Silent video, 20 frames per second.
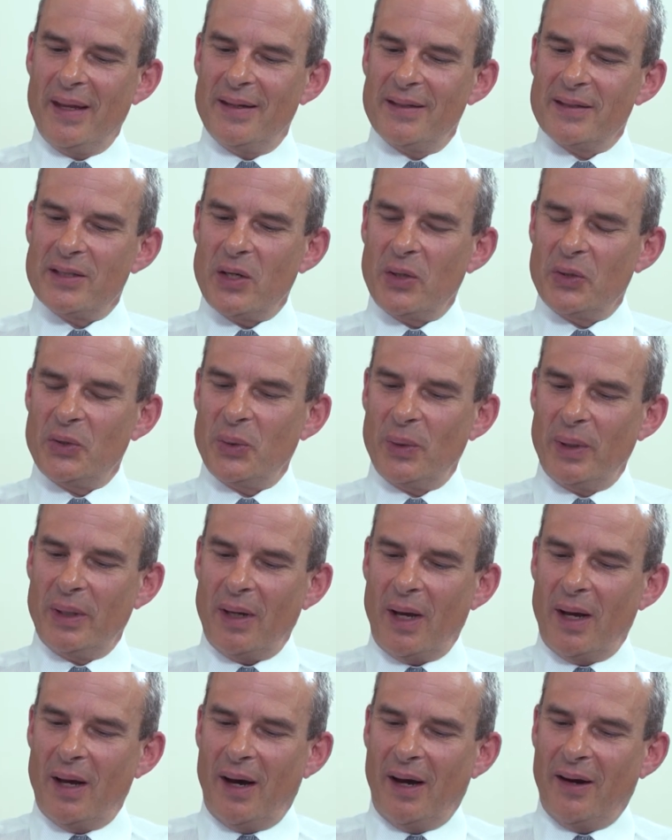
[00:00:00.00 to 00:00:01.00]
So to
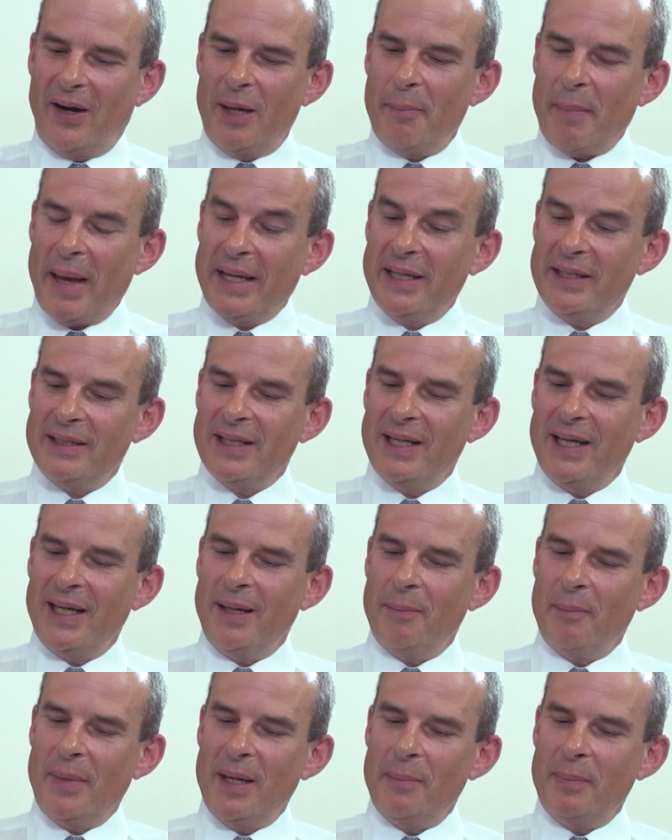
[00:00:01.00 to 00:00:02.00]
an RA manager,
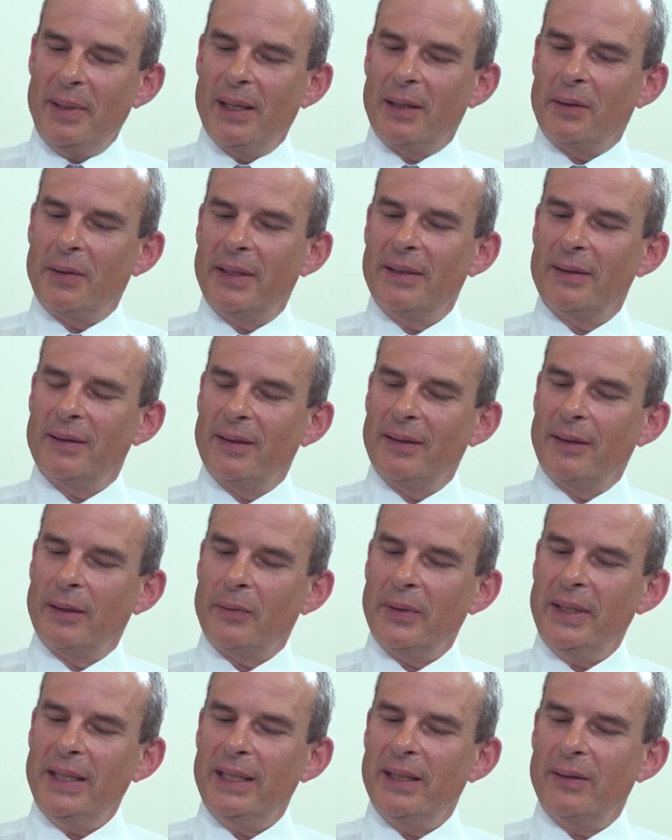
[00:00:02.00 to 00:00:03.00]
it may be a critical
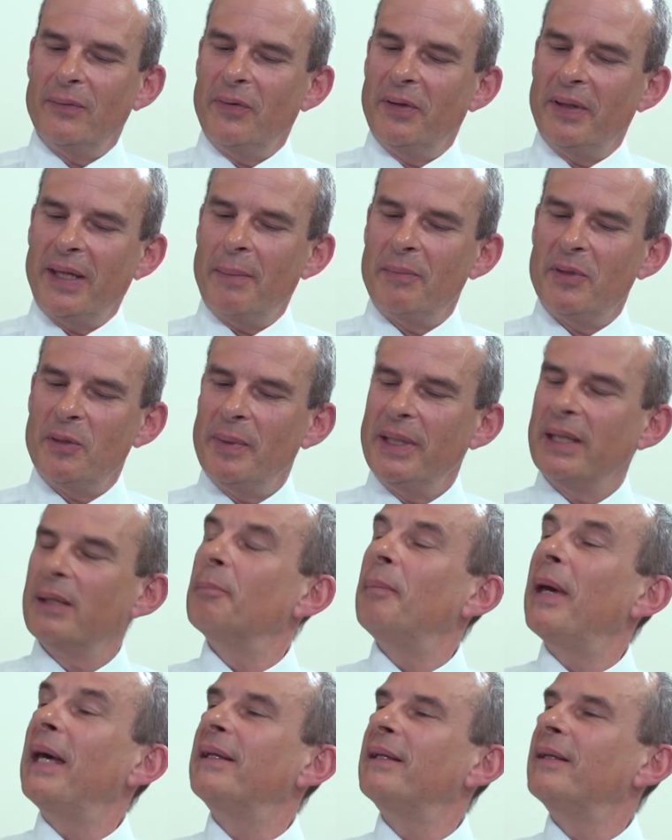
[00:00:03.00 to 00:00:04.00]
ingredient for them to be
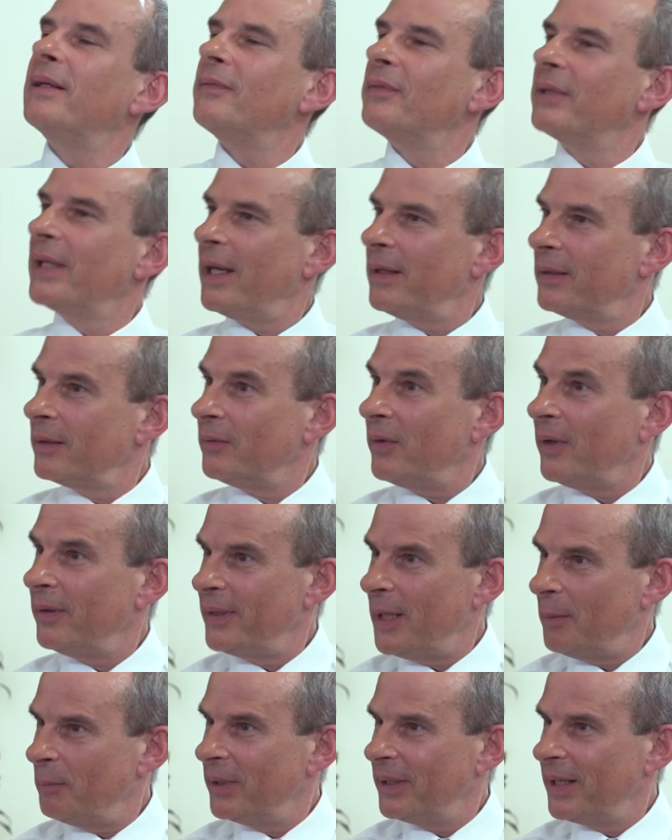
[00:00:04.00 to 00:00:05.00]
competitive to get a
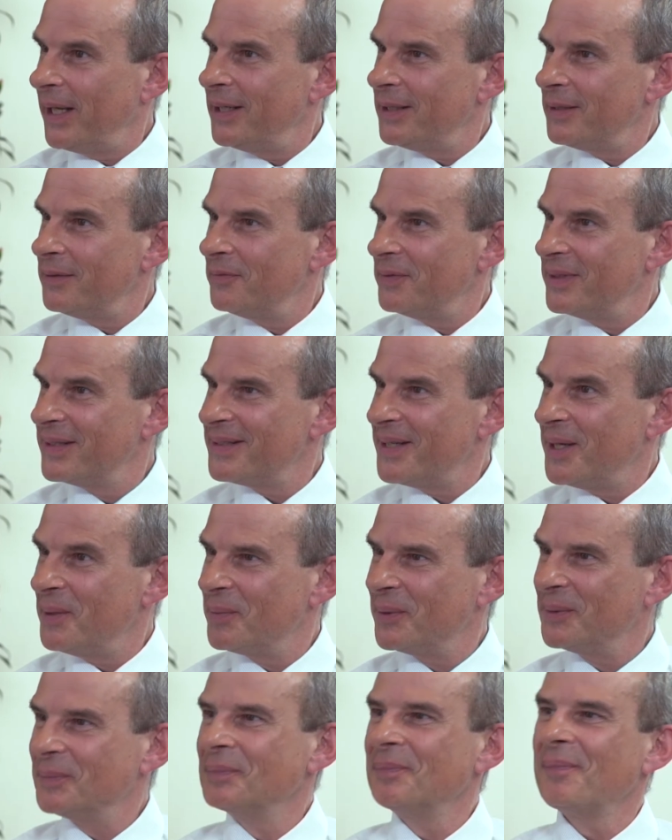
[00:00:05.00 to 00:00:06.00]
grant application, for
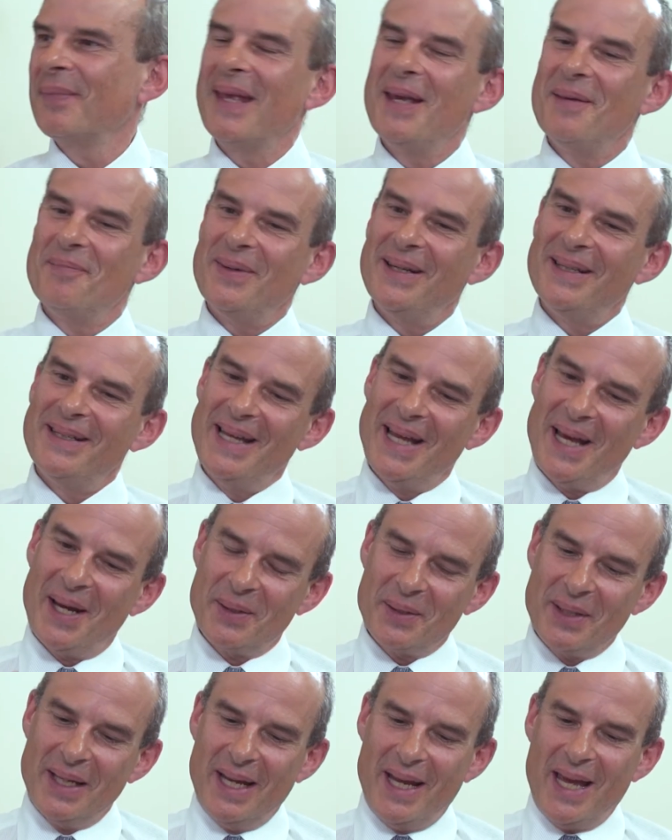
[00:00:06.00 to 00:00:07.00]
example. But
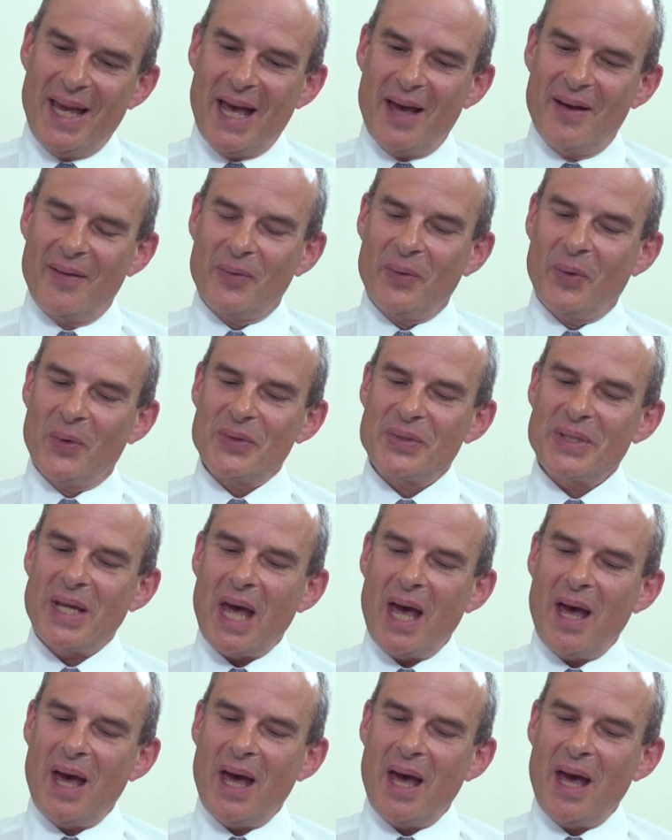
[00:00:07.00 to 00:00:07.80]
now, of course,